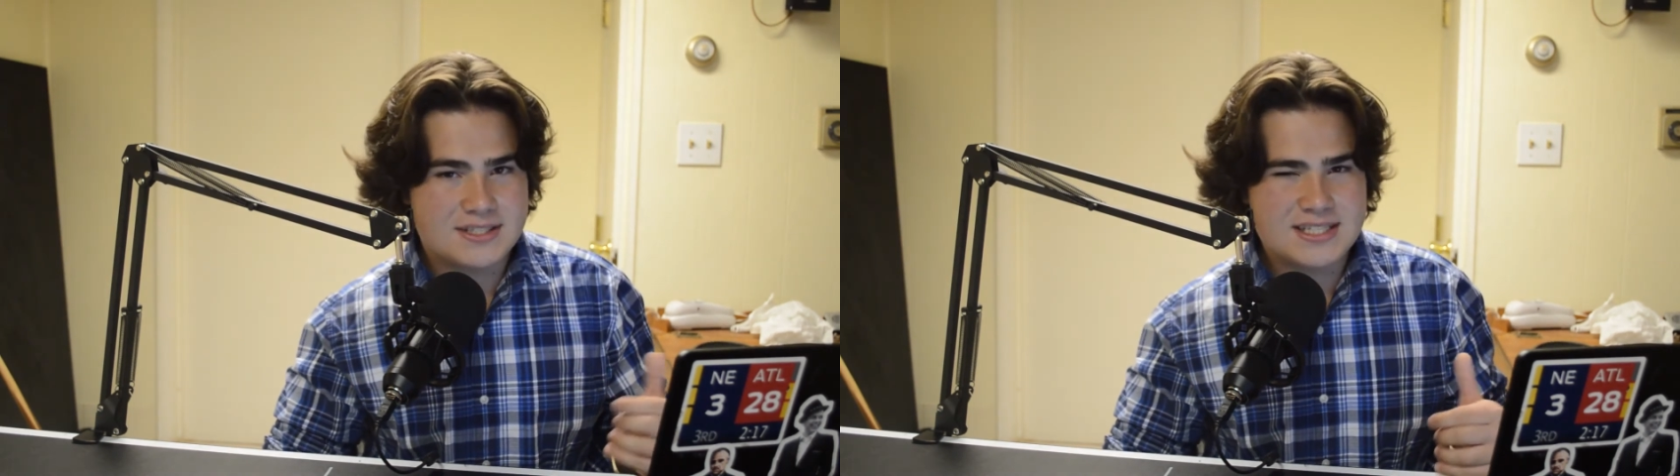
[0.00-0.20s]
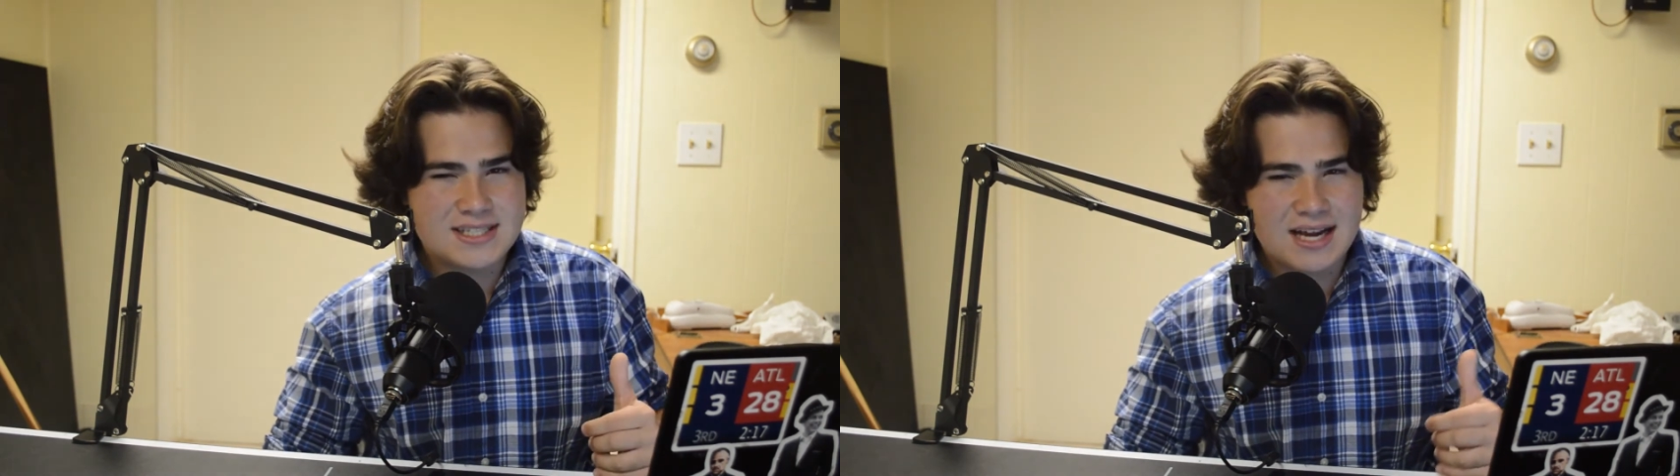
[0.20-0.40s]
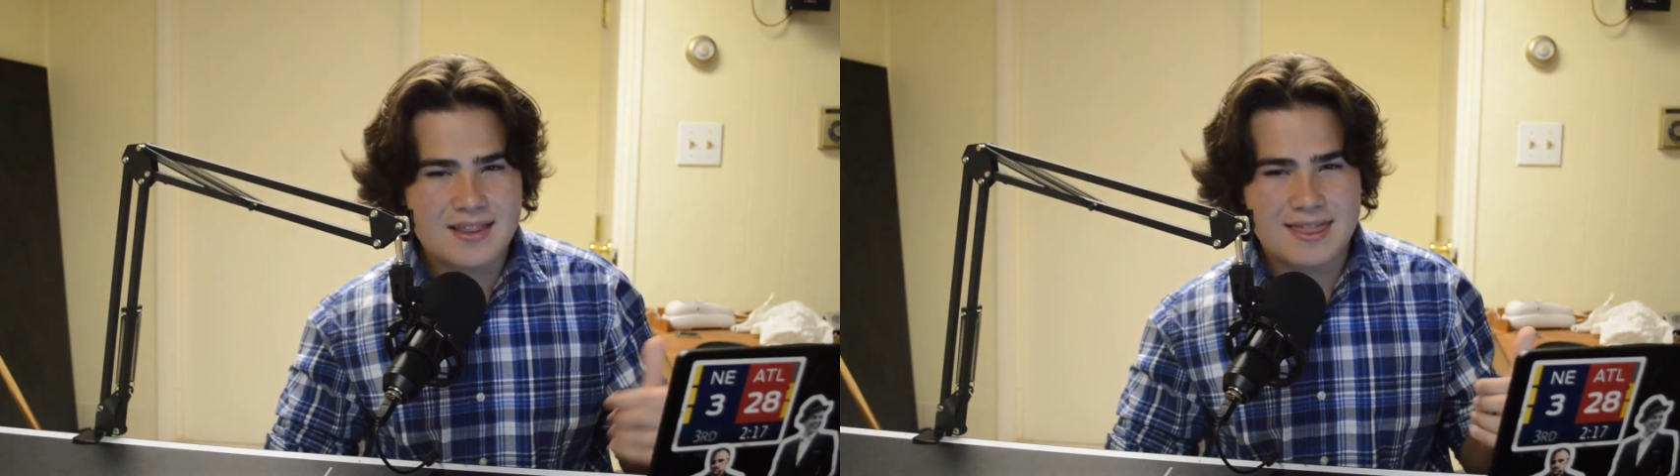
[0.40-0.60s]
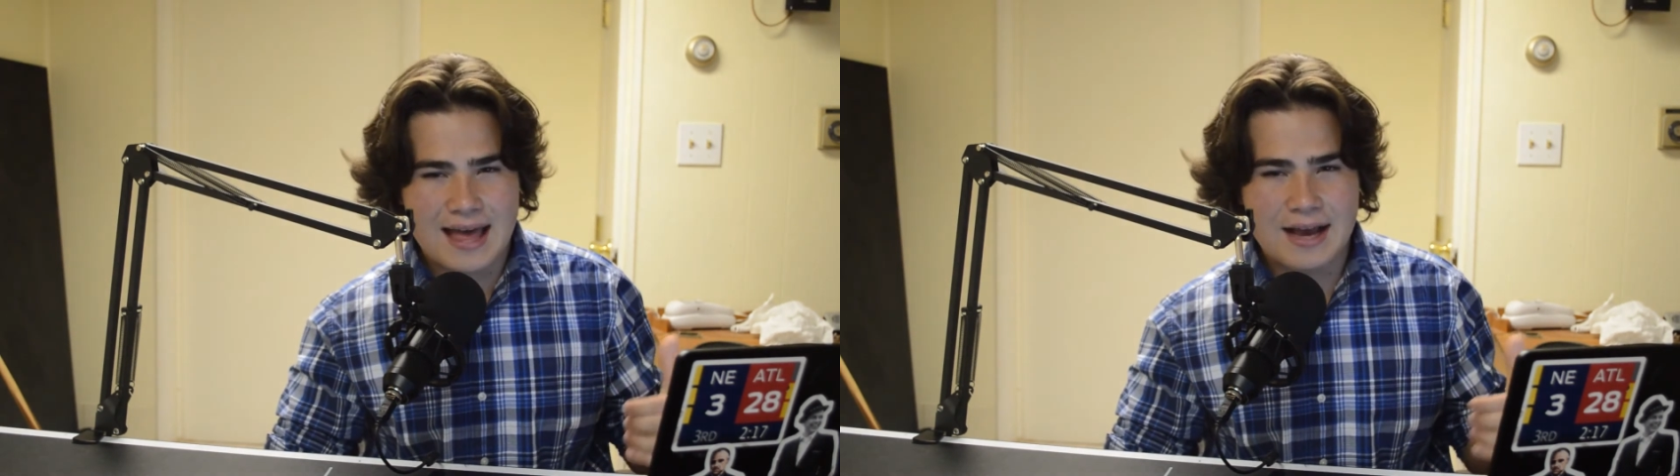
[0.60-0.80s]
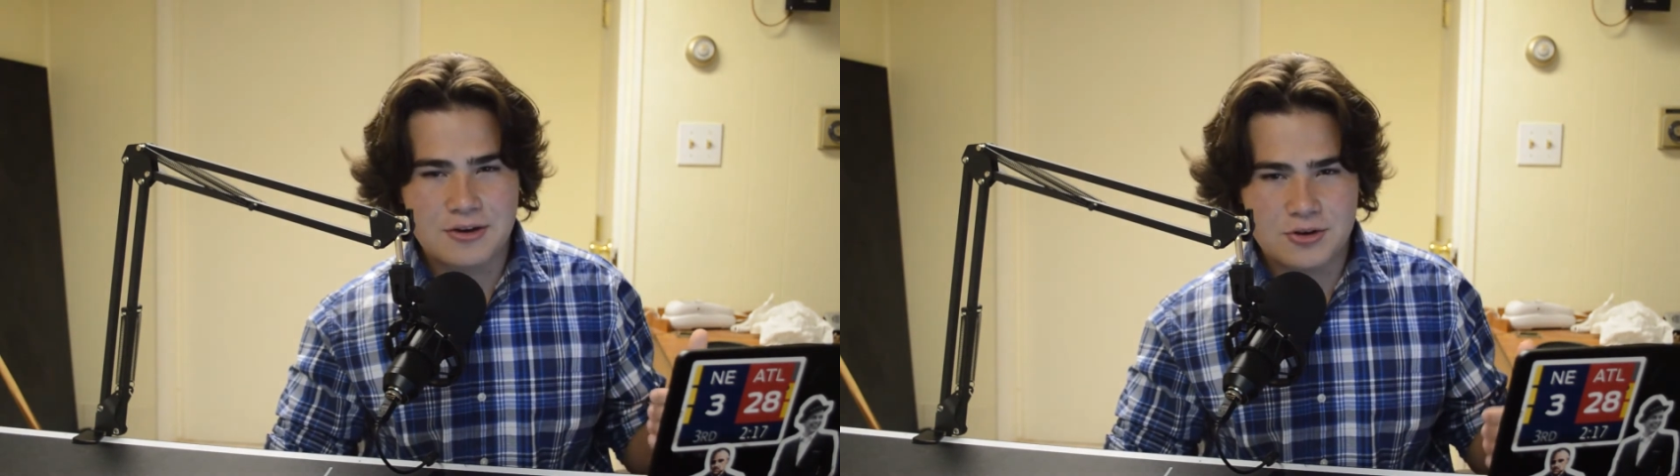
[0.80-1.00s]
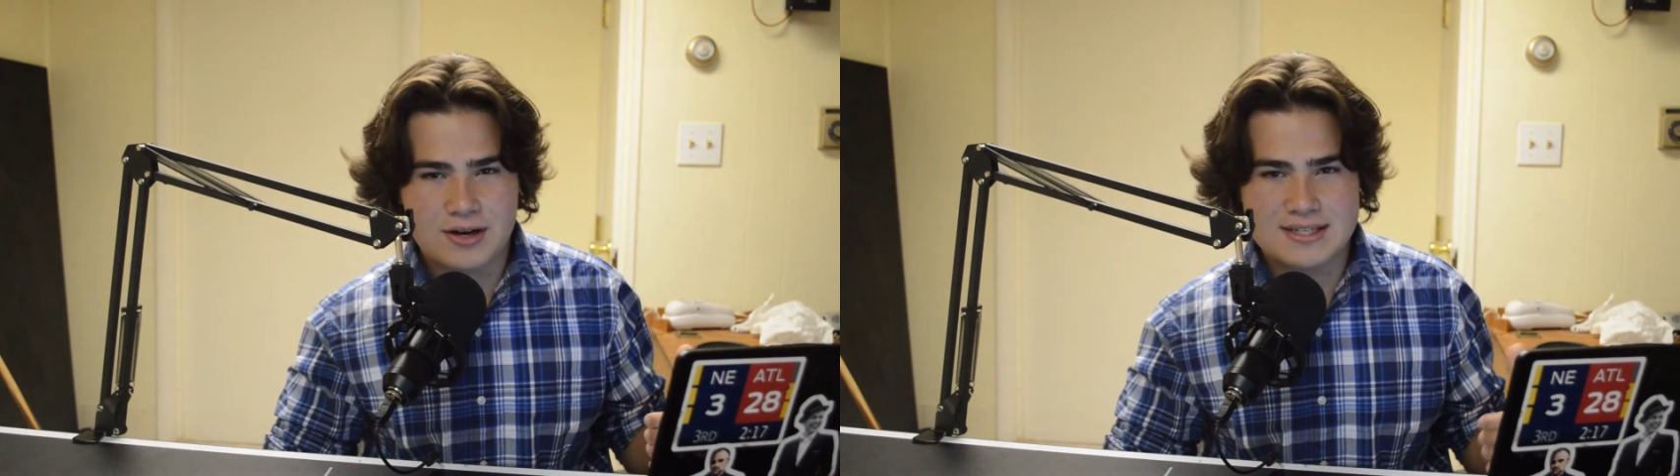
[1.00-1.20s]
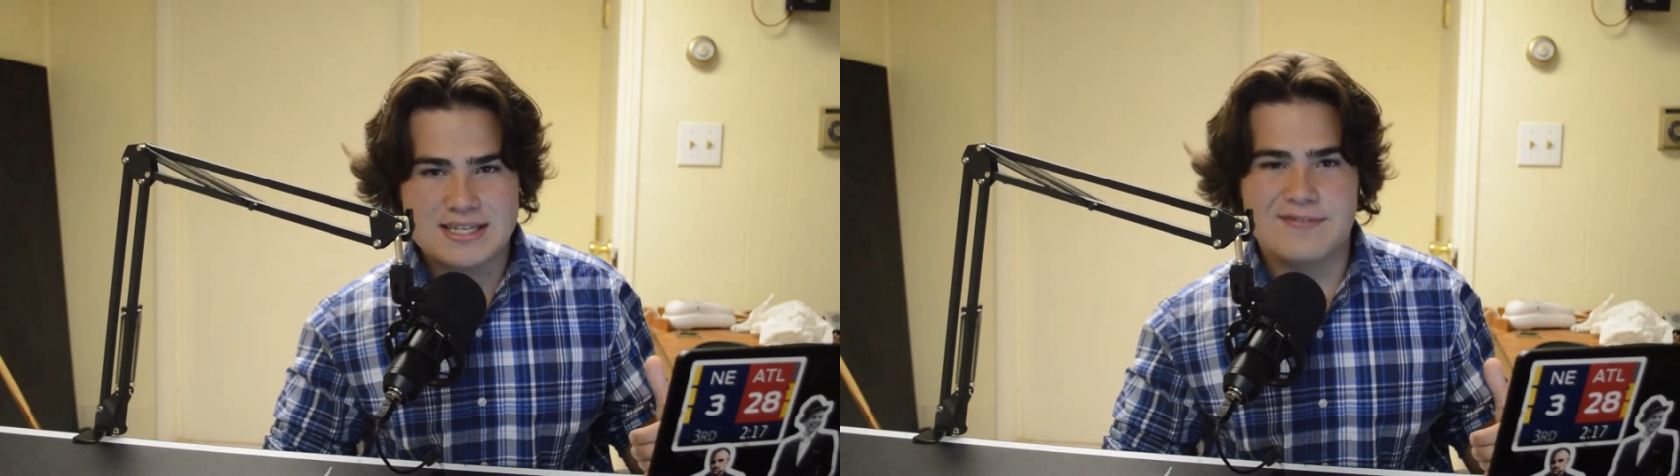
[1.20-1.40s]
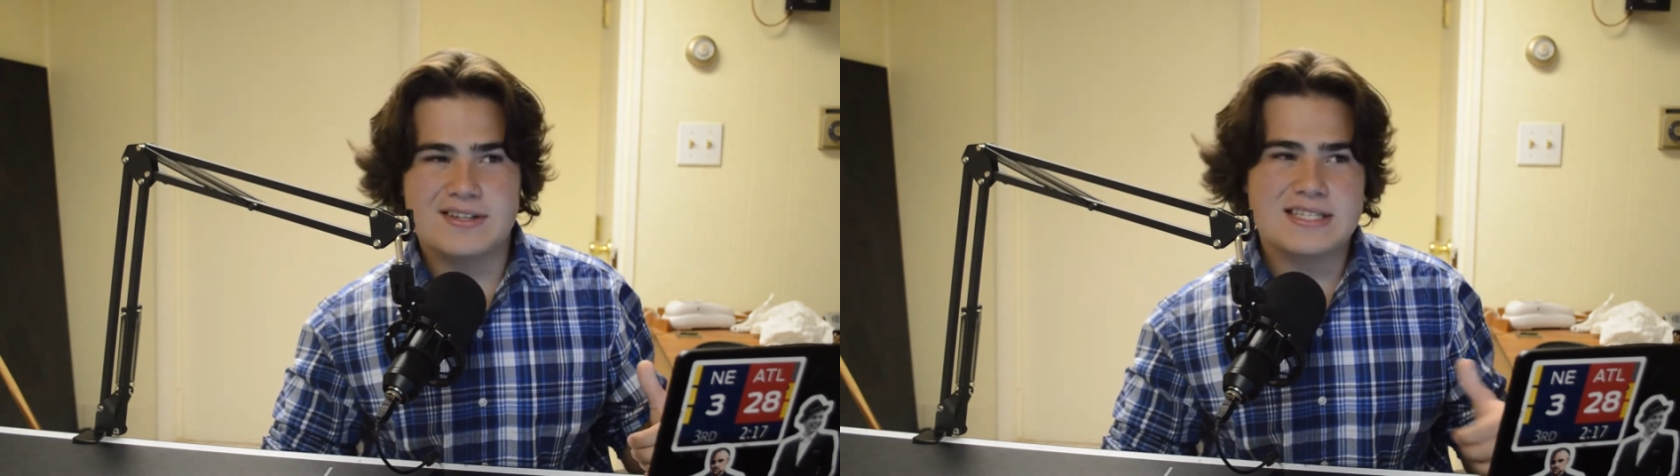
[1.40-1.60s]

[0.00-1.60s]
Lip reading: He's not that good on defense.